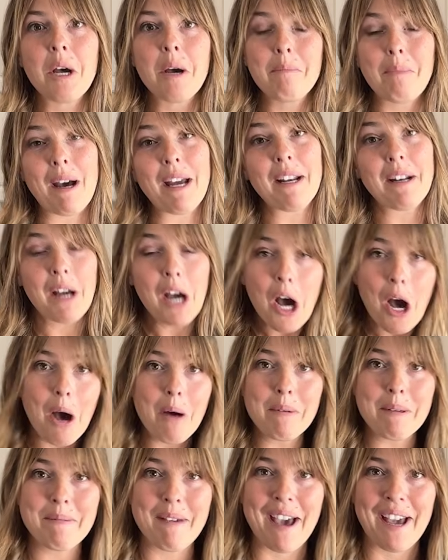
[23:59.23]
But I'll
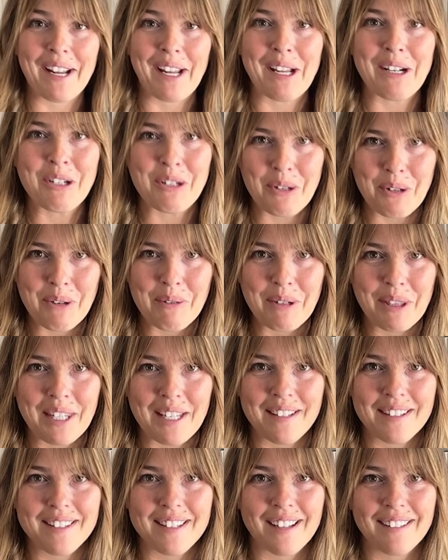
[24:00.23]
be back and show you what the
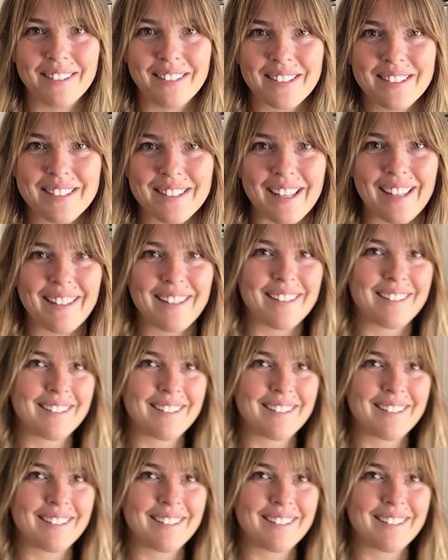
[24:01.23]
inside looks like.